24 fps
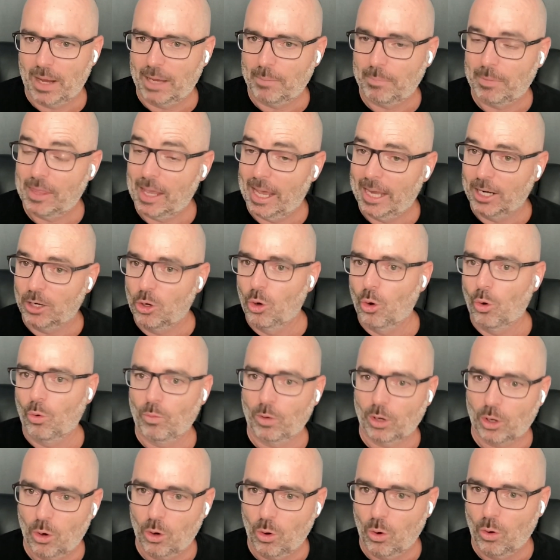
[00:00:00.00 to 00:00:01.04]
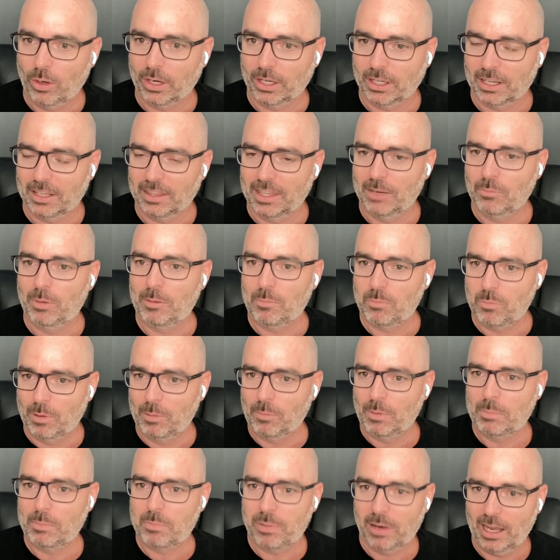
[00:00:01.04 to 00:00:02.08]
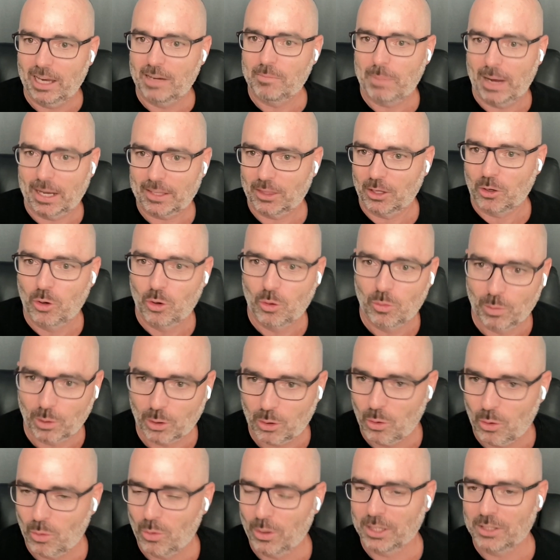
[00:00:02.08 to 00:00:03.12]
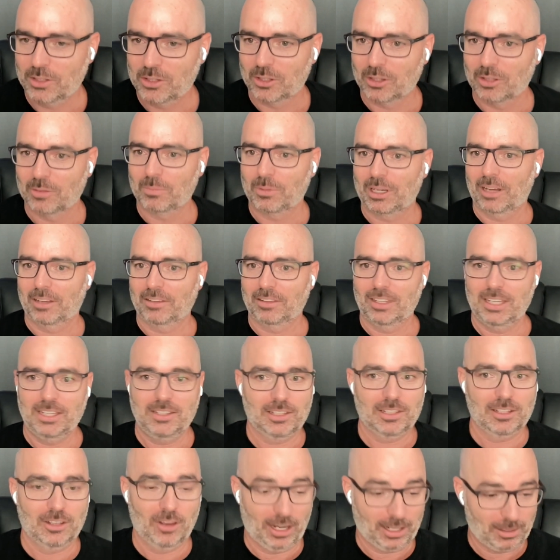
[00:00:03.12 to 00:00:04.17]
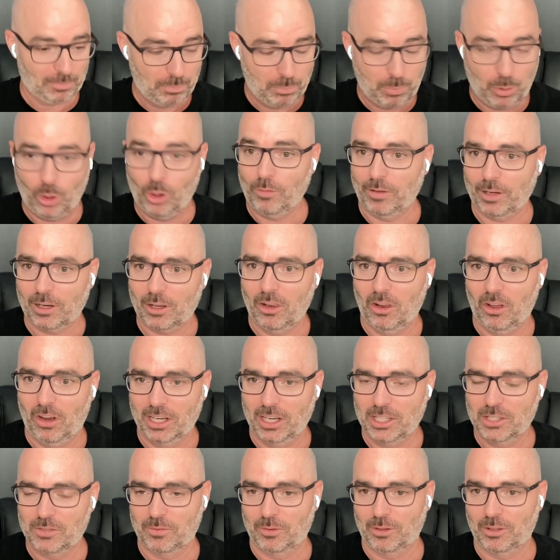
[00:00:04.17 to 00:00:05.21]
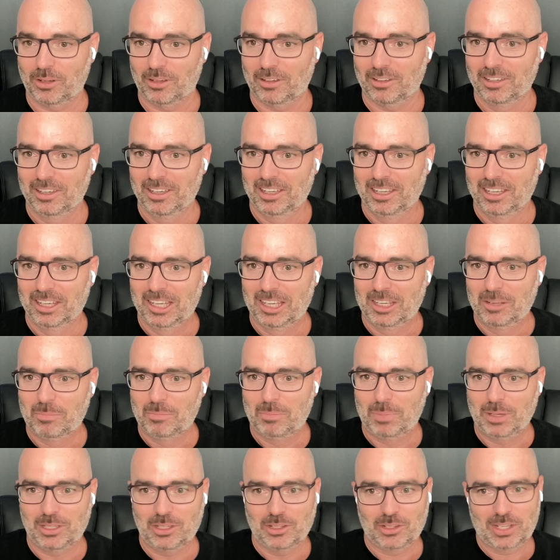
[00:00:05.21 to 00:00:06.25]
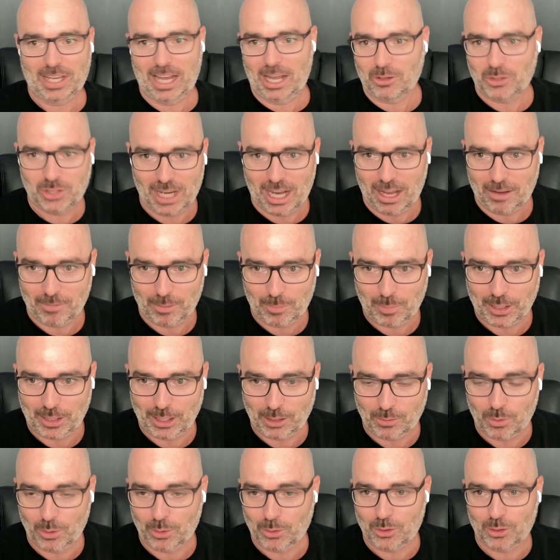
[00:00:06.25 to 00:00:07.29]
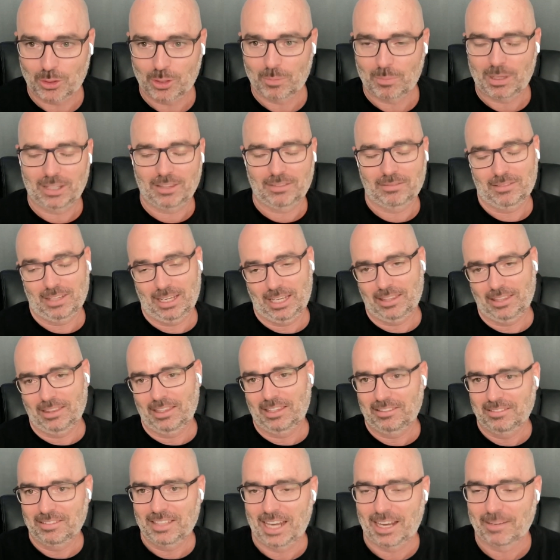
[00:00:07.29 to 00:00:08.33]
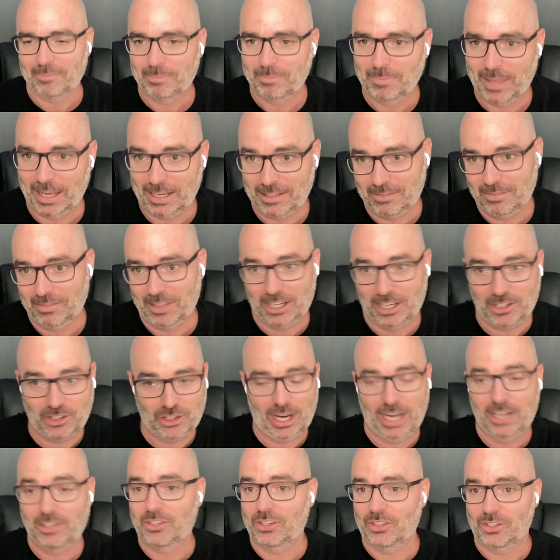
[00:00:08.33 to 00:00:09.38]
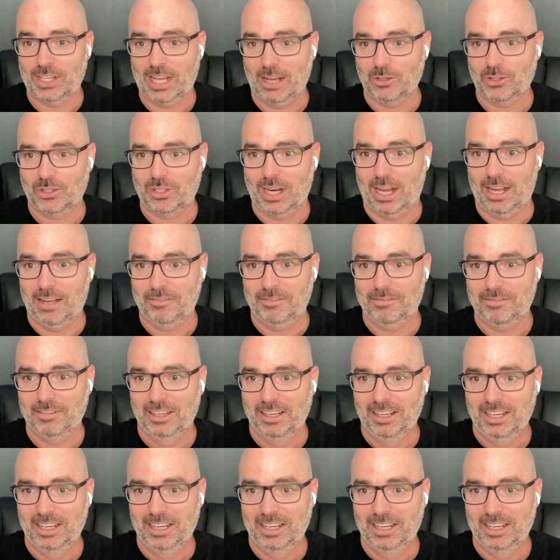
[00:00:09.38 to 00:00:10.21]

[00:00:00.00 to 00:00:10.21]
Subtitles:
they had a call recording. And then when we played back the call recording to them, we're going, these are like perfect clients for you, but your sales staff are being rude to them. And they changed the sales staff,